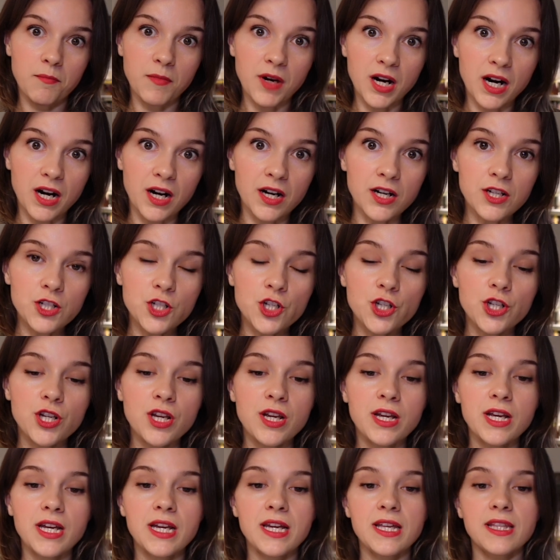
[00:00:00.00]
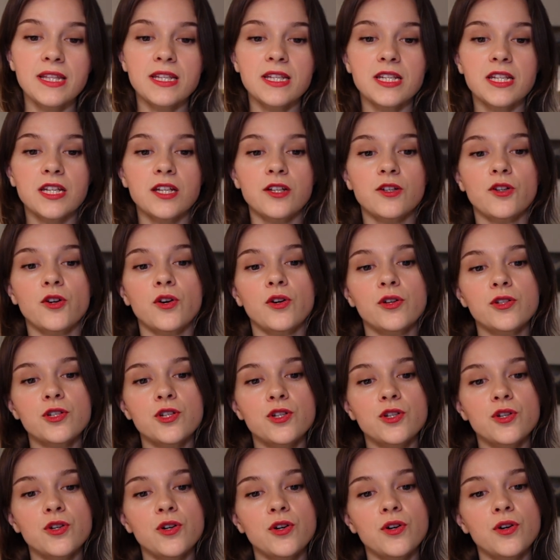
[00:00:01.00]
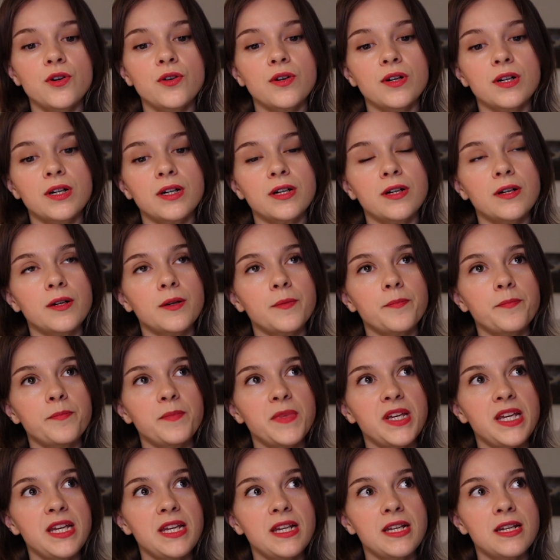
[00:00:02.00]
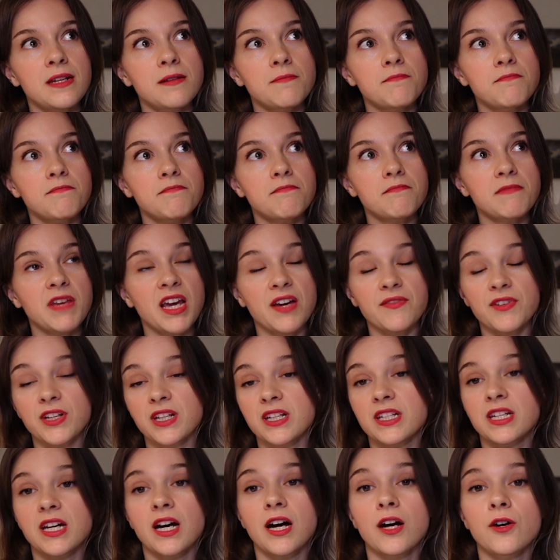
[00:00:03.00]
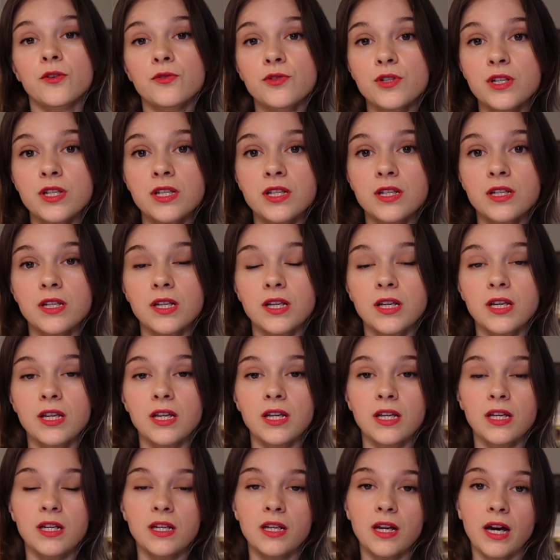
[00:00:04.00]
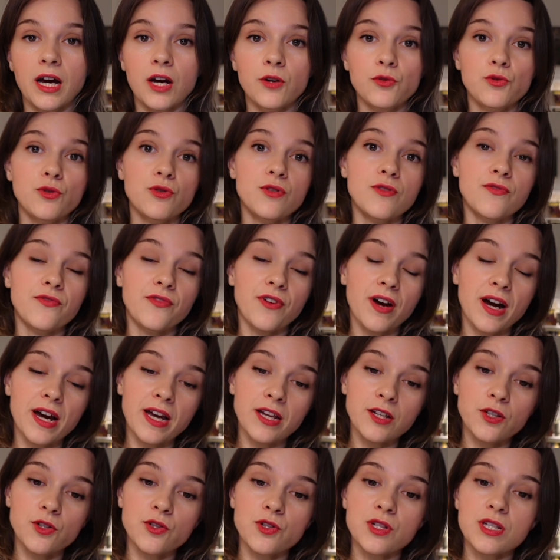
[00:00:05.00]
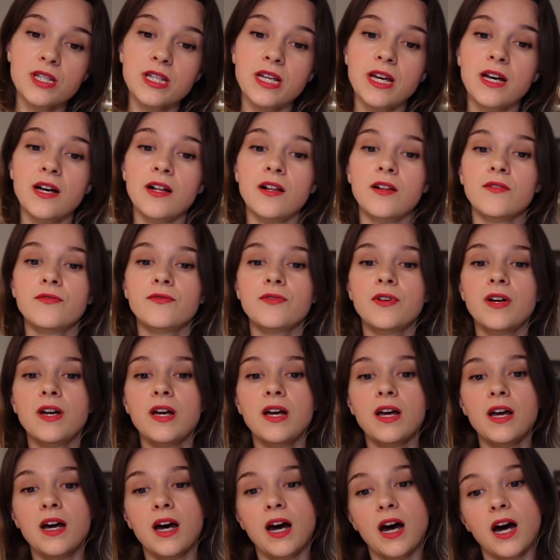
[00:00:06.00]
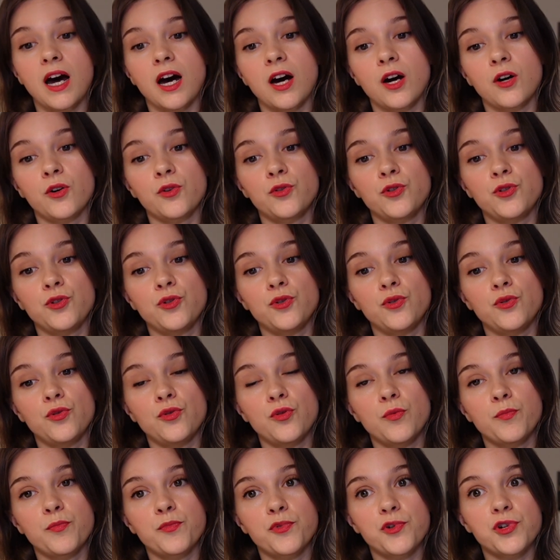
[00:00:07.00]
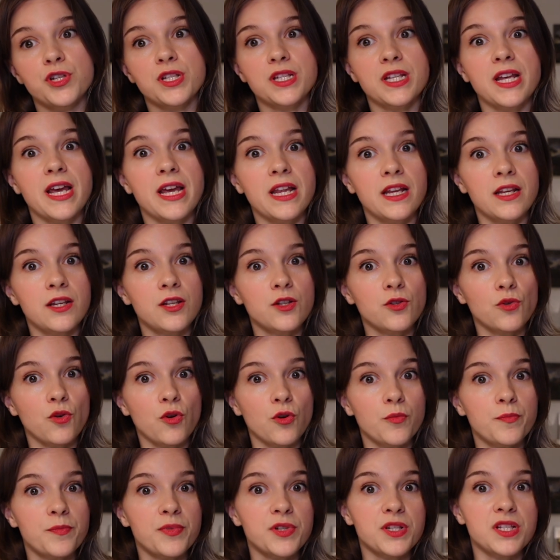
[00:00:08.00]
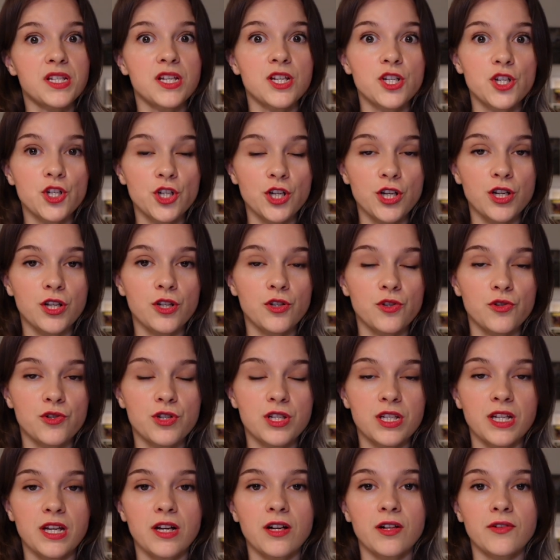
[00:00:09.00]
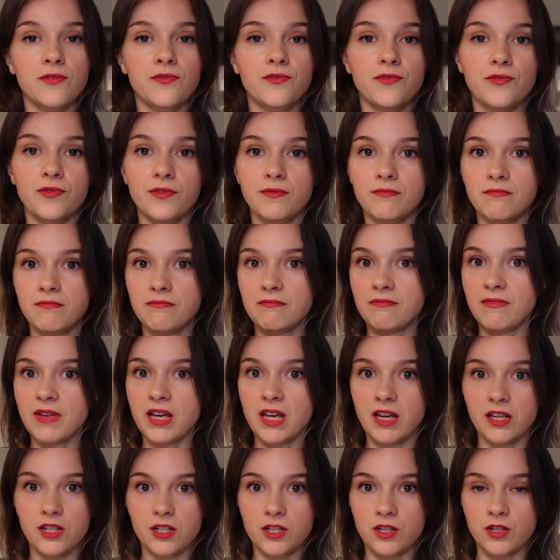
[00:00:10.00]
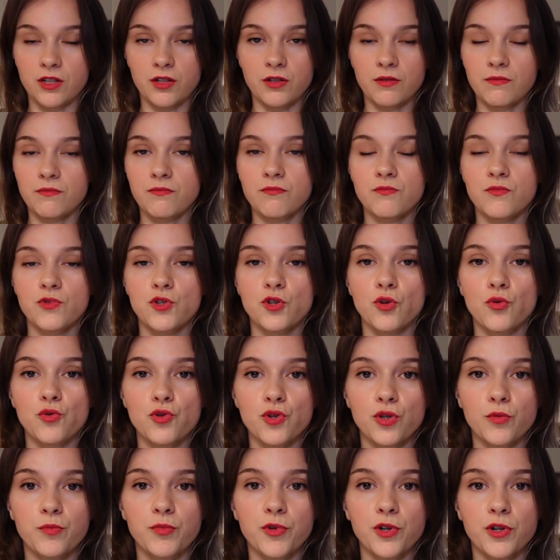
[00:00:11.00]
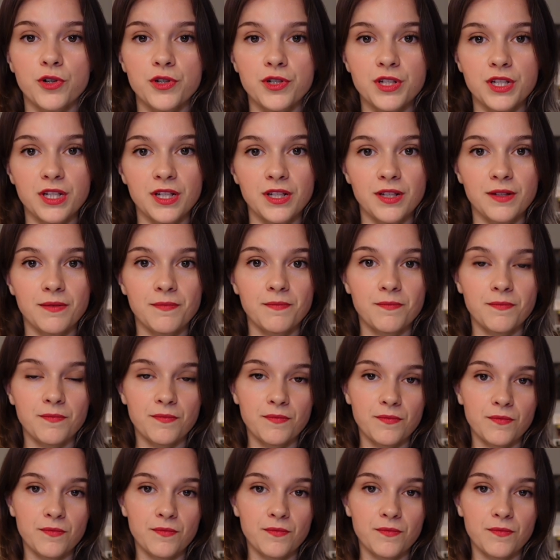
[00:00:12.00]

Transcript: March, this can also mean having doubts in how you define yourself, how you present or position yourself as a social person,